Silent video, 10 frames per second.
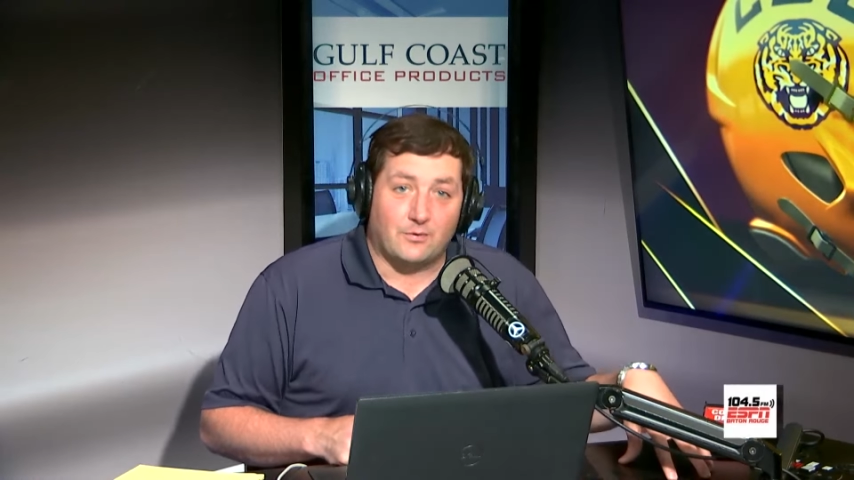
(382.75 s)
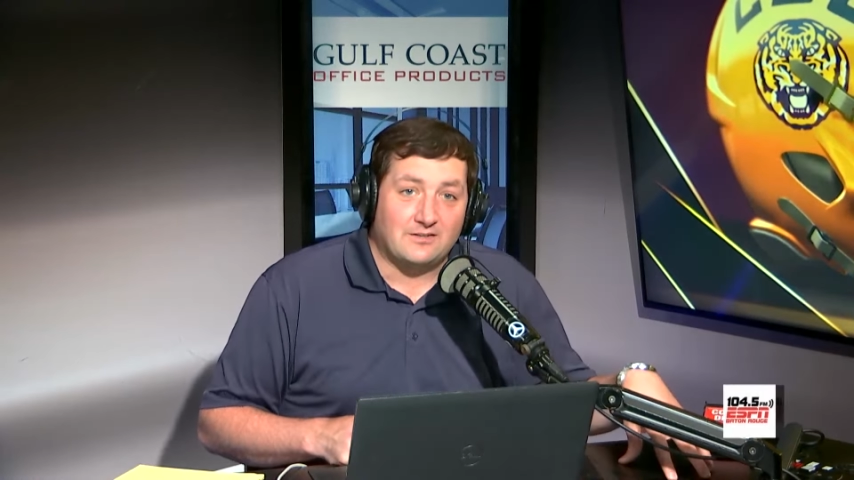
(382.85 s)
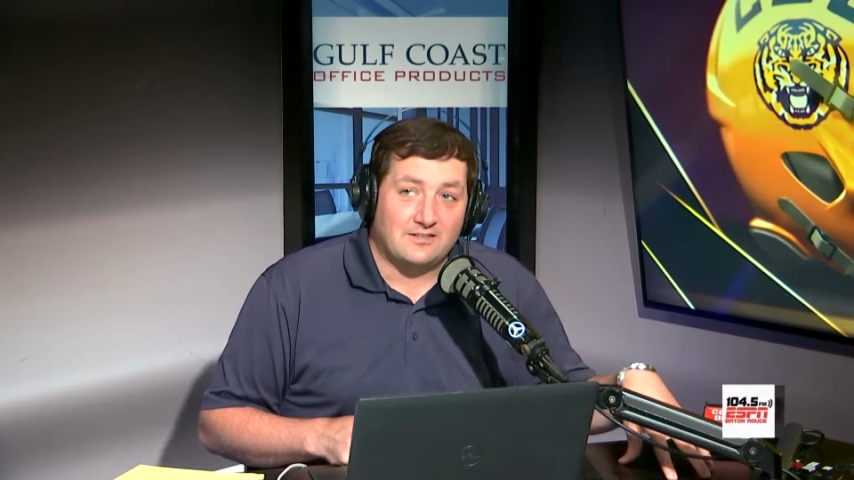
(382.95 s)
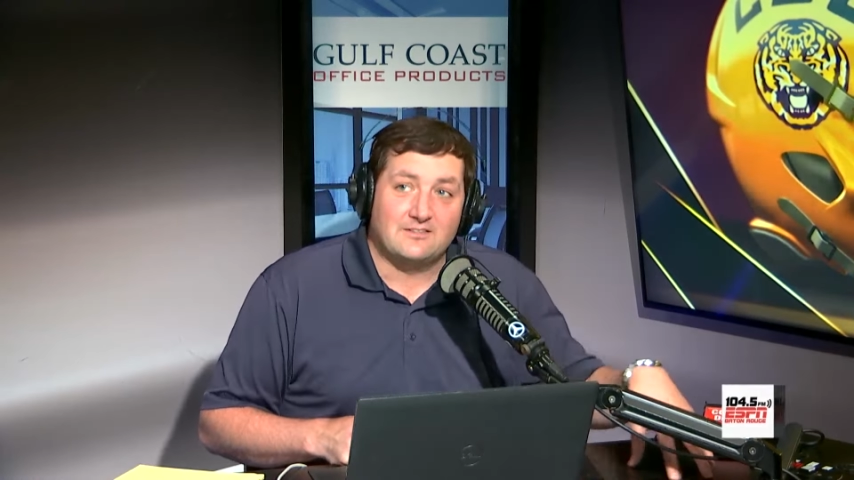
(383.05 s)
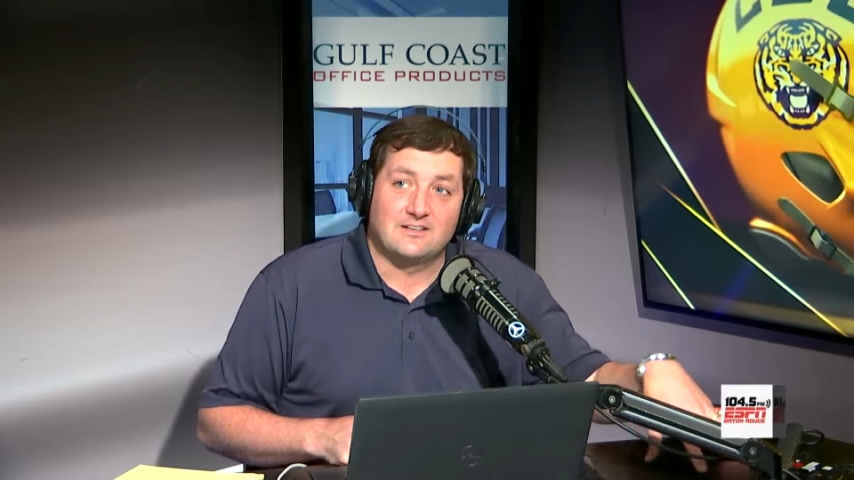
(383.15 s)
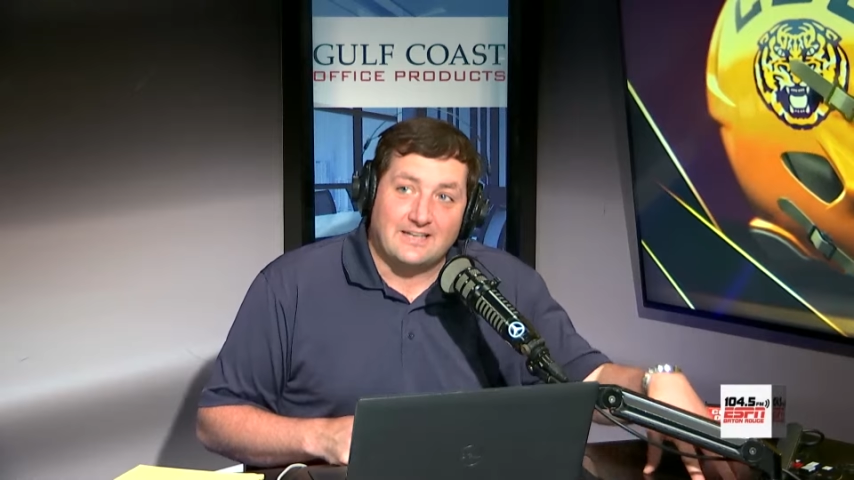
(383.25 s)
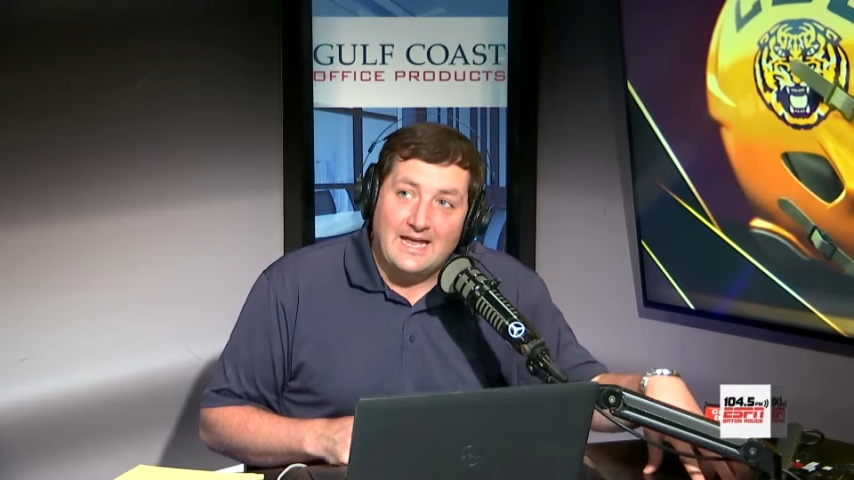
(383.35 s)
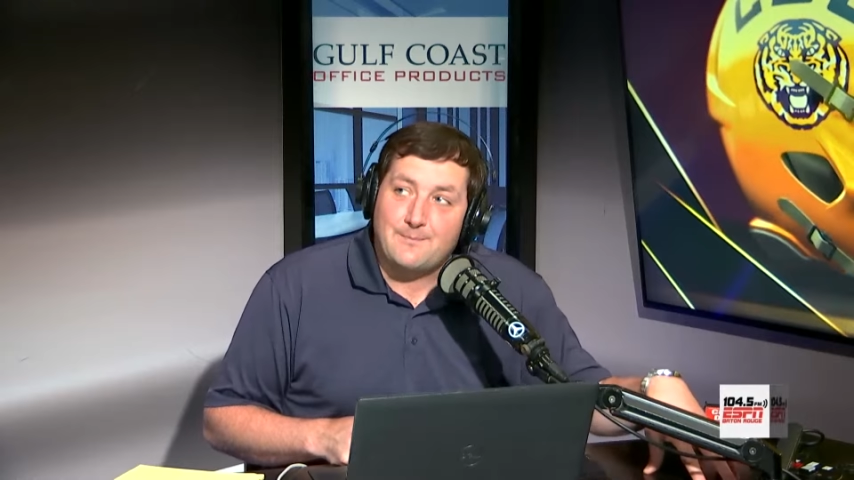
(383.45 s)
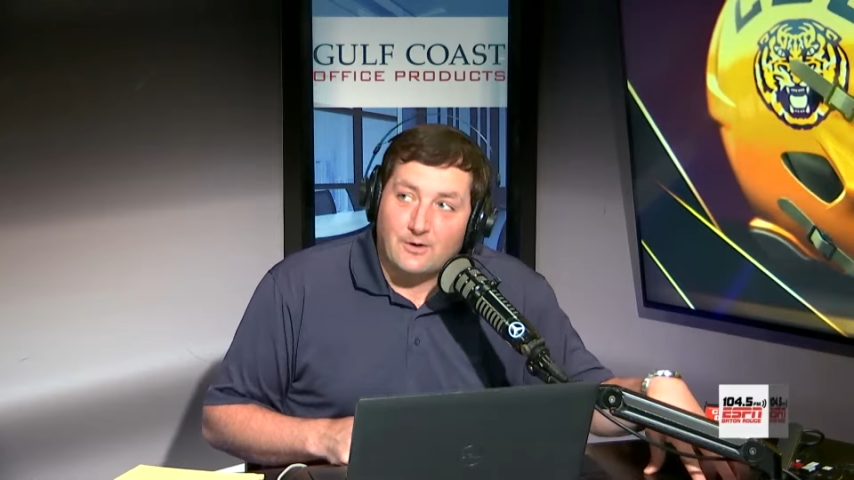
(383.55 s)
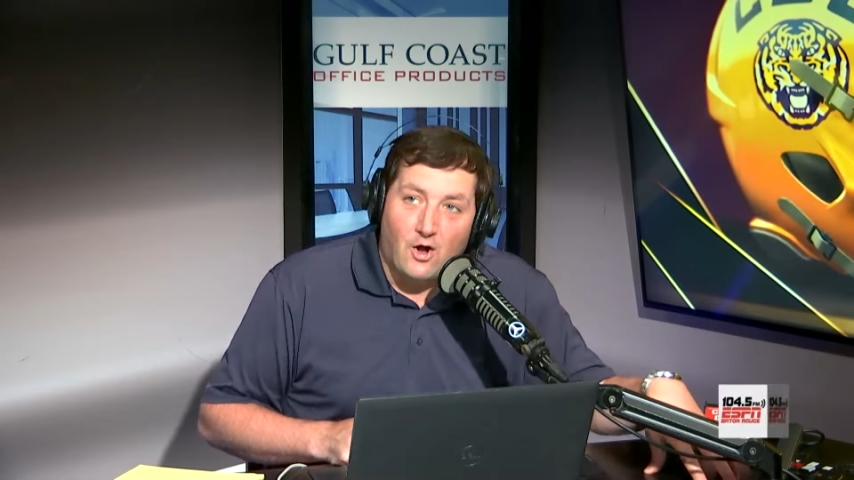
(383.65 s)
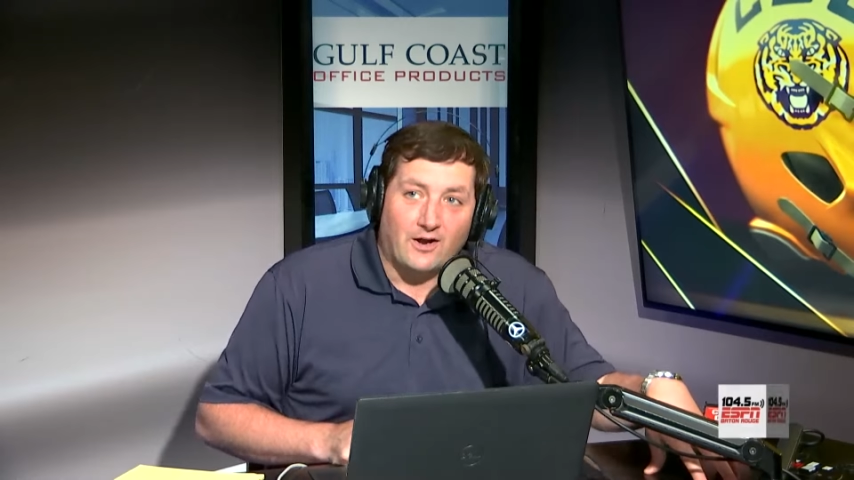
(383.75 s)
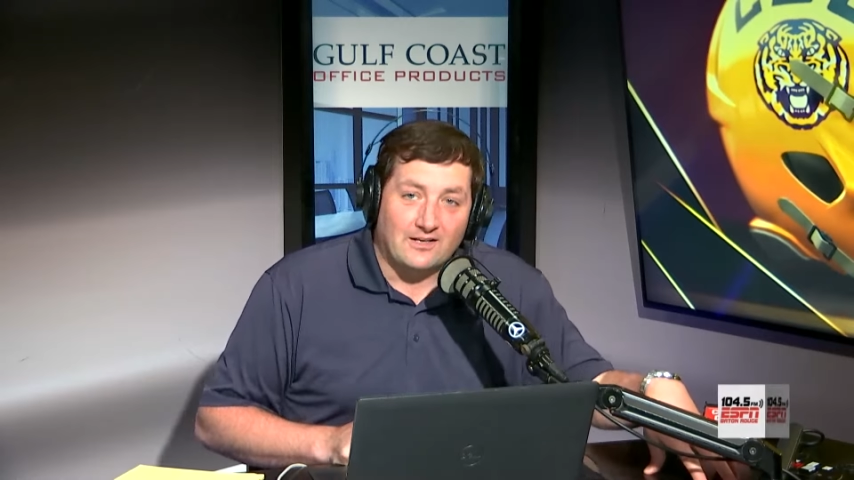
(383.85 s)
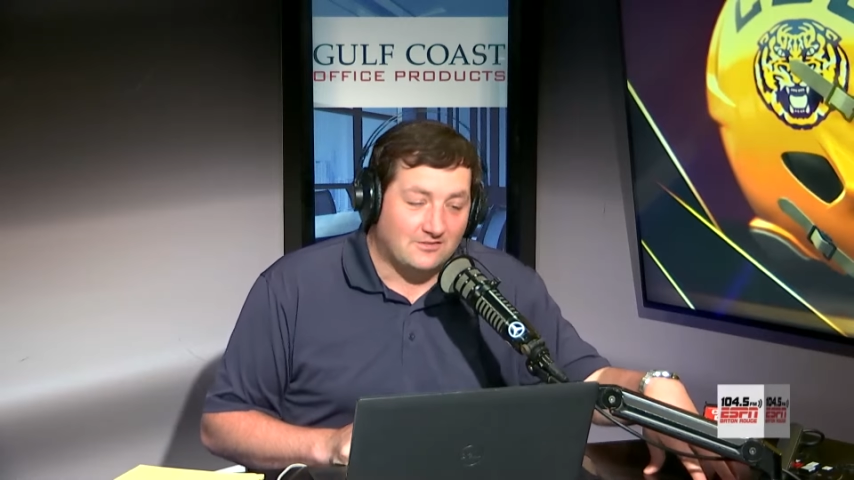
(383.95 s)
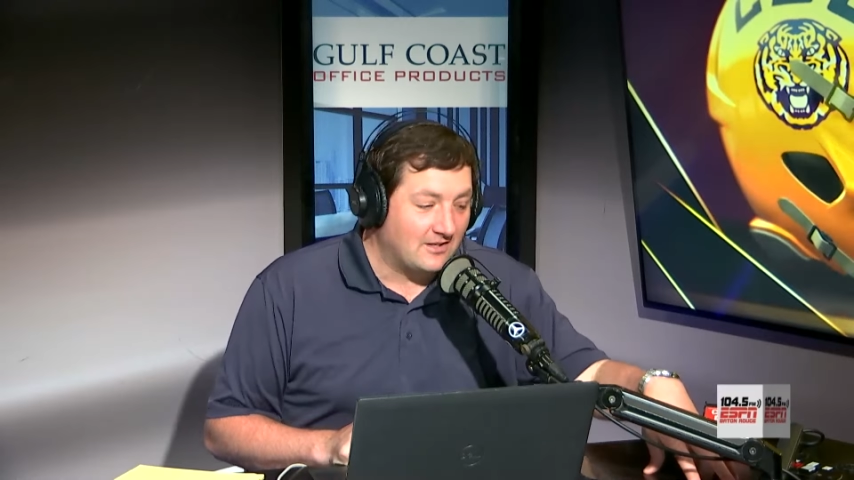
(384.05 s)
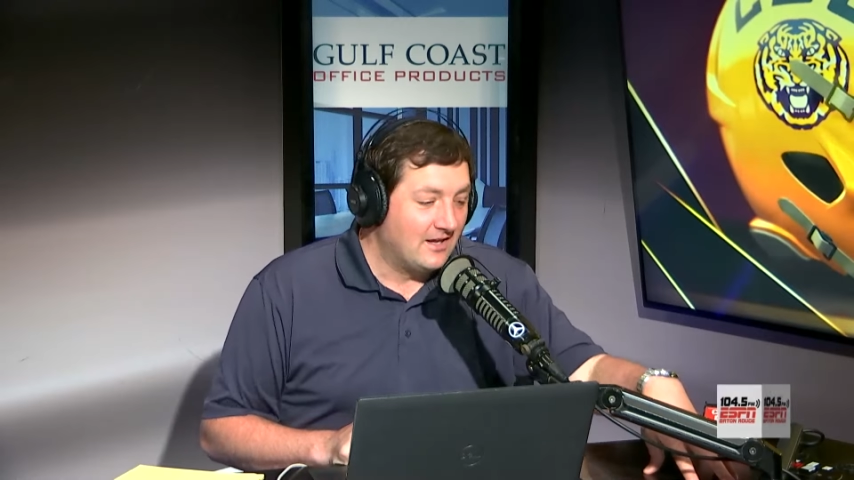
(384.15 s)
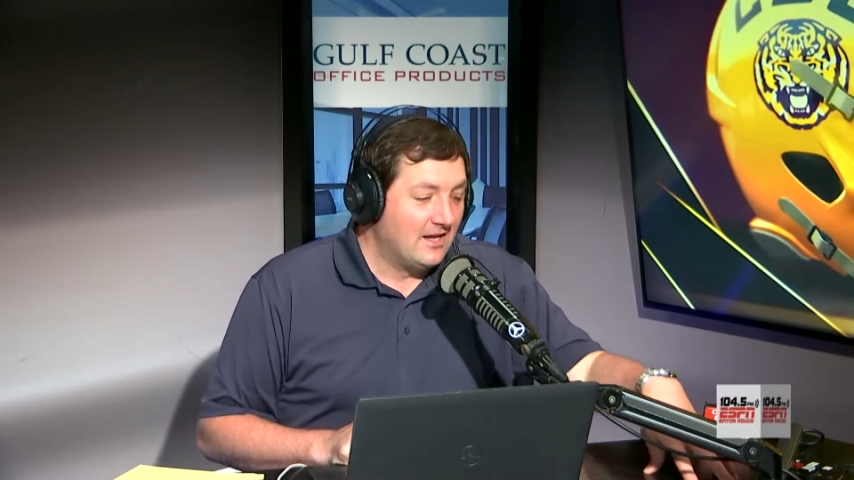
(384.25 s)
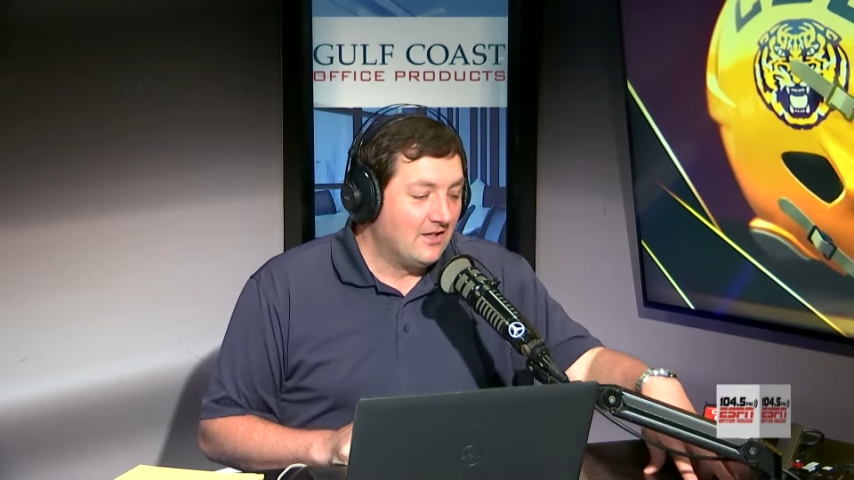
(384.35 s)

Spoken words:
preseason camp in August,